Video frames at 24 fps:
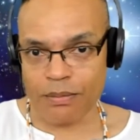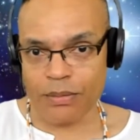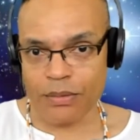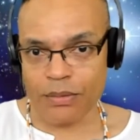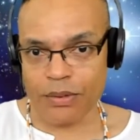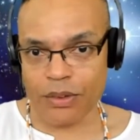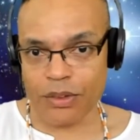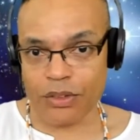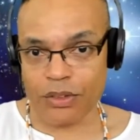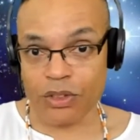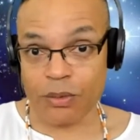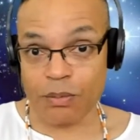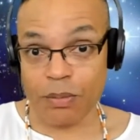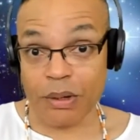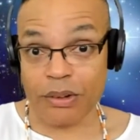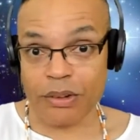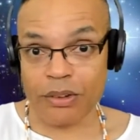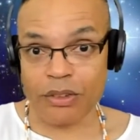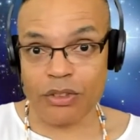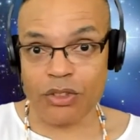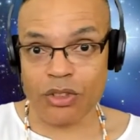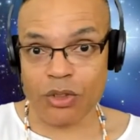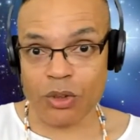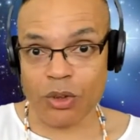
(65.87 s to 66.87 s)
the
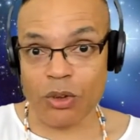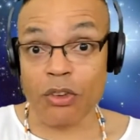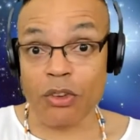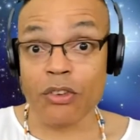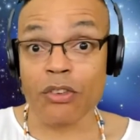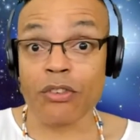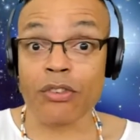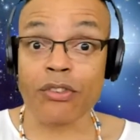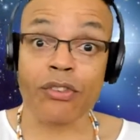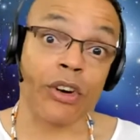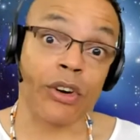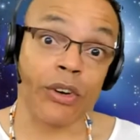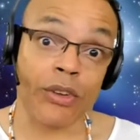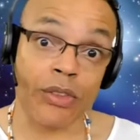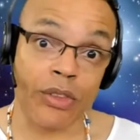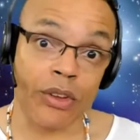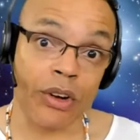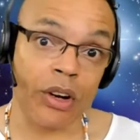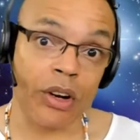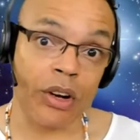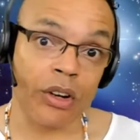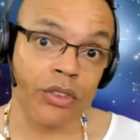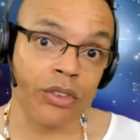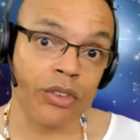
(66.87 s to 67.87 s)
spiritual
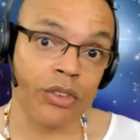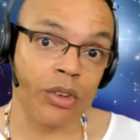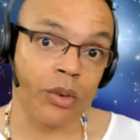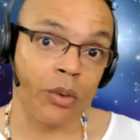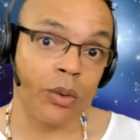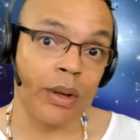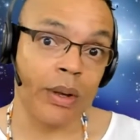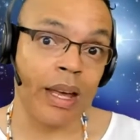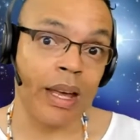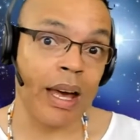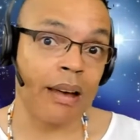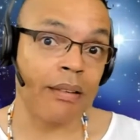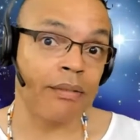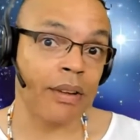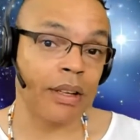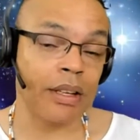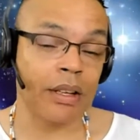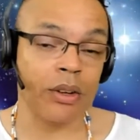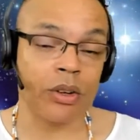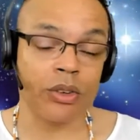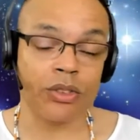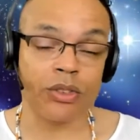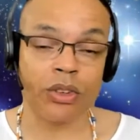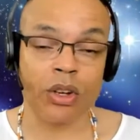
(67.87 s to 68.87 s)
further. So we have
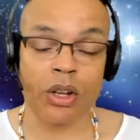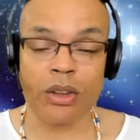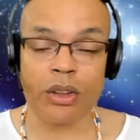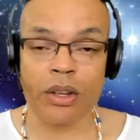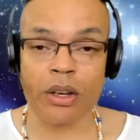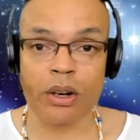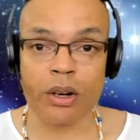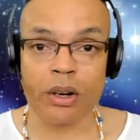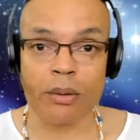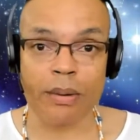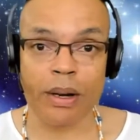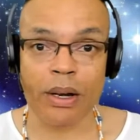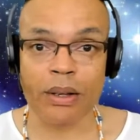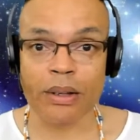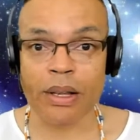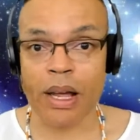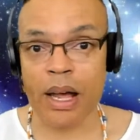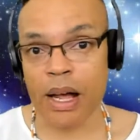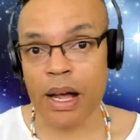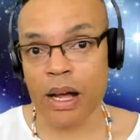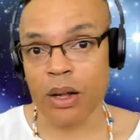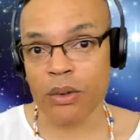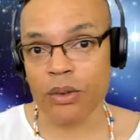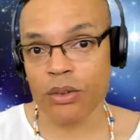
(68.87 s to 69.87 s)
videos on there about
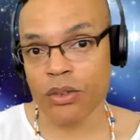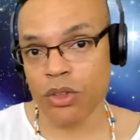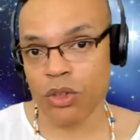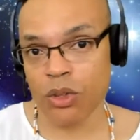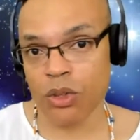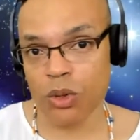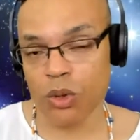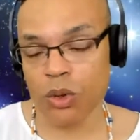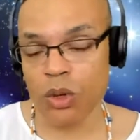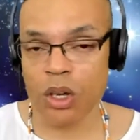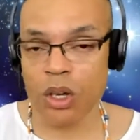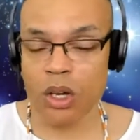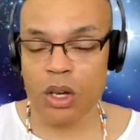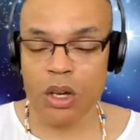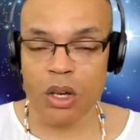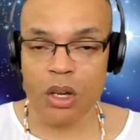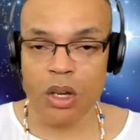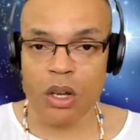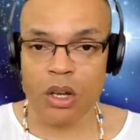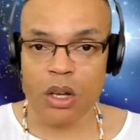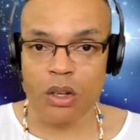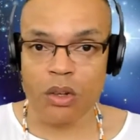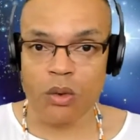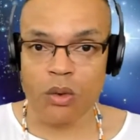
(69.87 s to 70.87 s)
how to
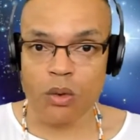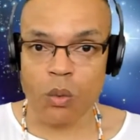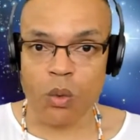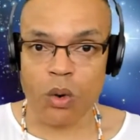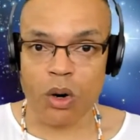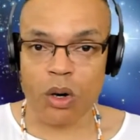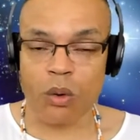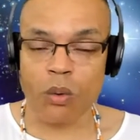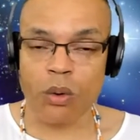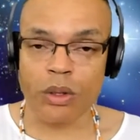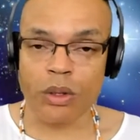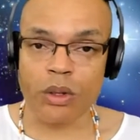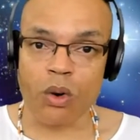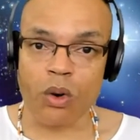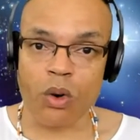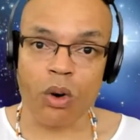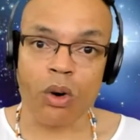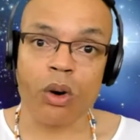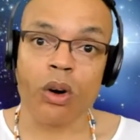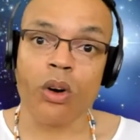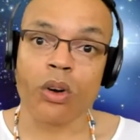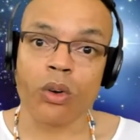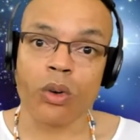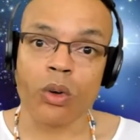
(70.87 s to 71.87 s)
work with
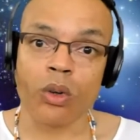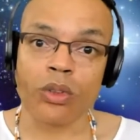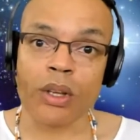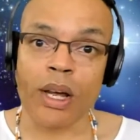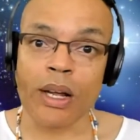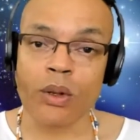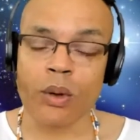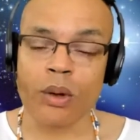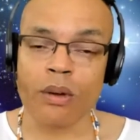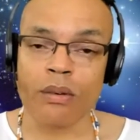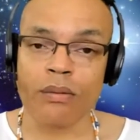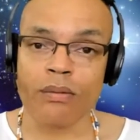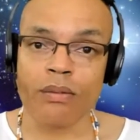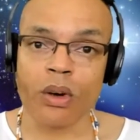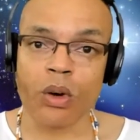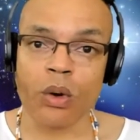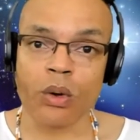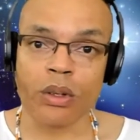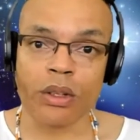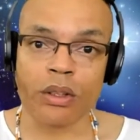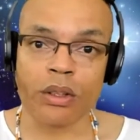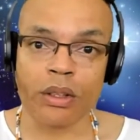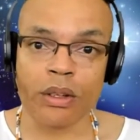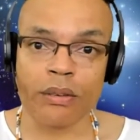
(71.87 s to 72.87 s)
oracles, how to
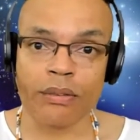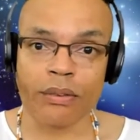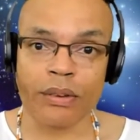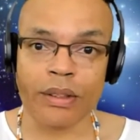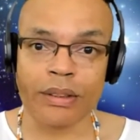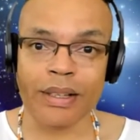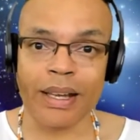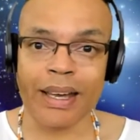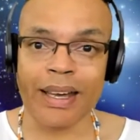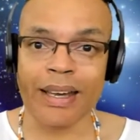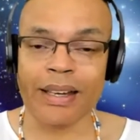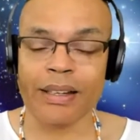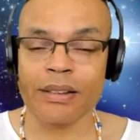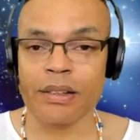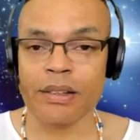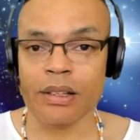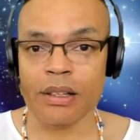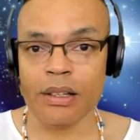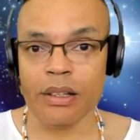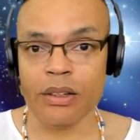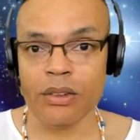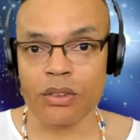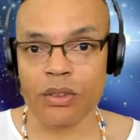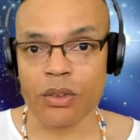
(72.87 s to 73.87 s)
invoke different
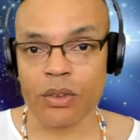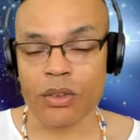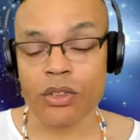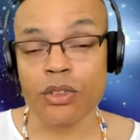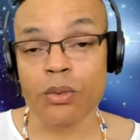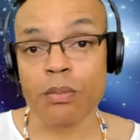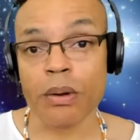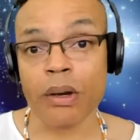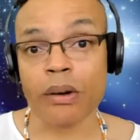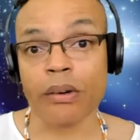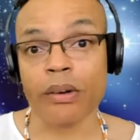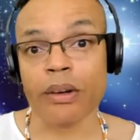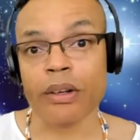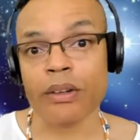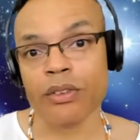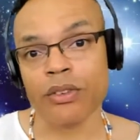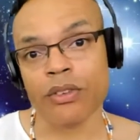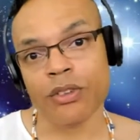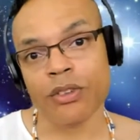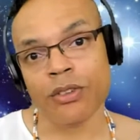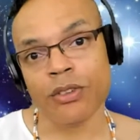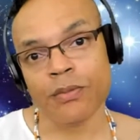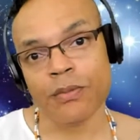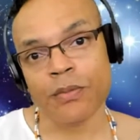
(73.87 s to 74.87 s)
deities or
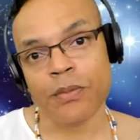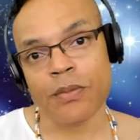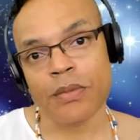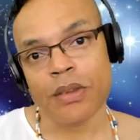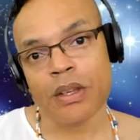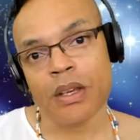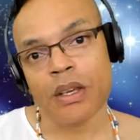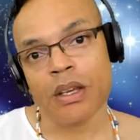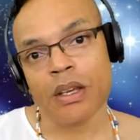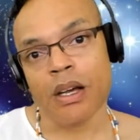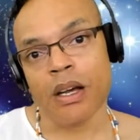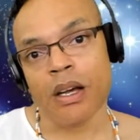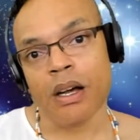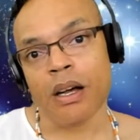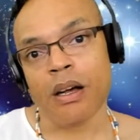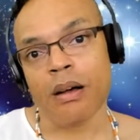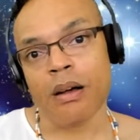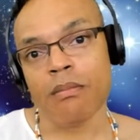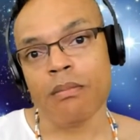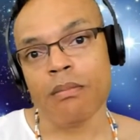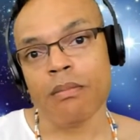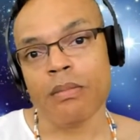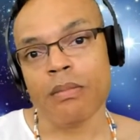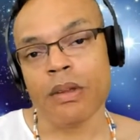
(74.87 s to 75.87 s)
spirits,
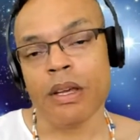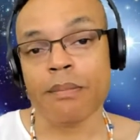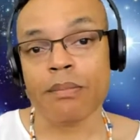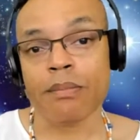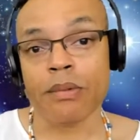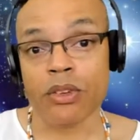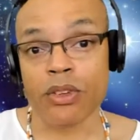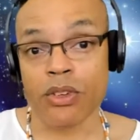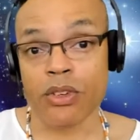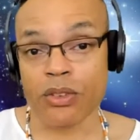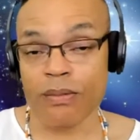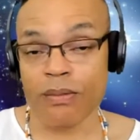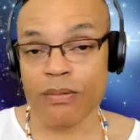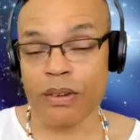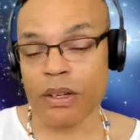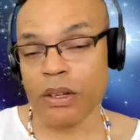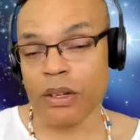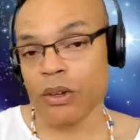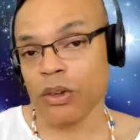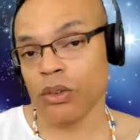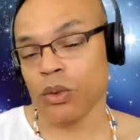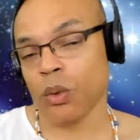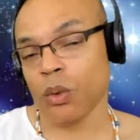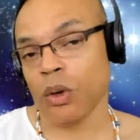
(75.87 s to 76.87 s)
hypnotism
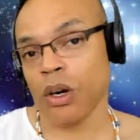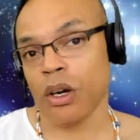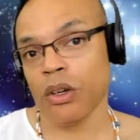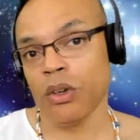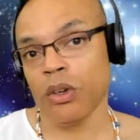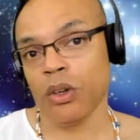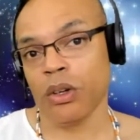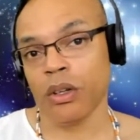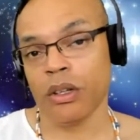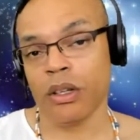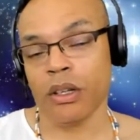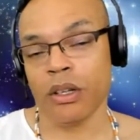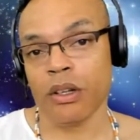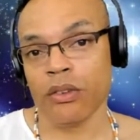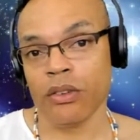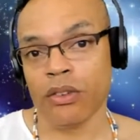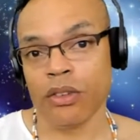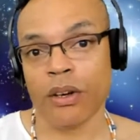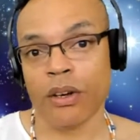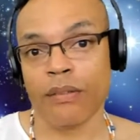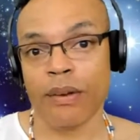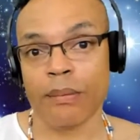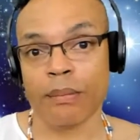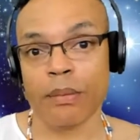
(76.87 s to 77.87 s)
videos where you can
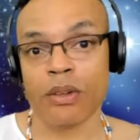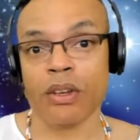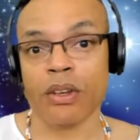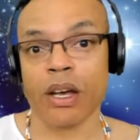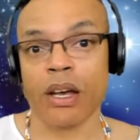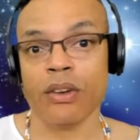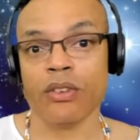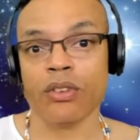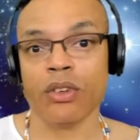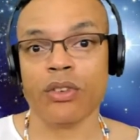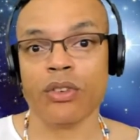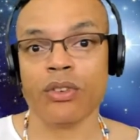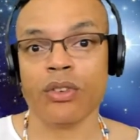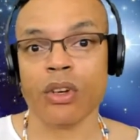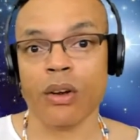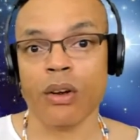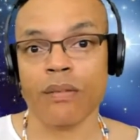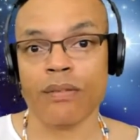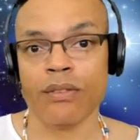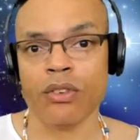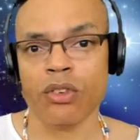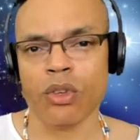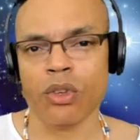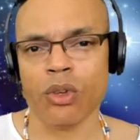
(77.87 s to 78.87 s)
self-hypnotize
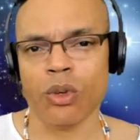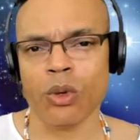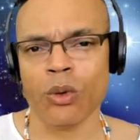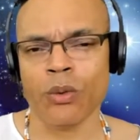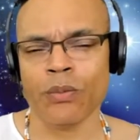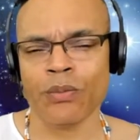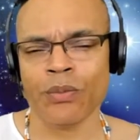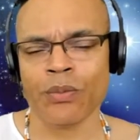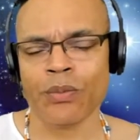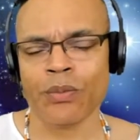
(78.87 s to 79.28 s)
yourself to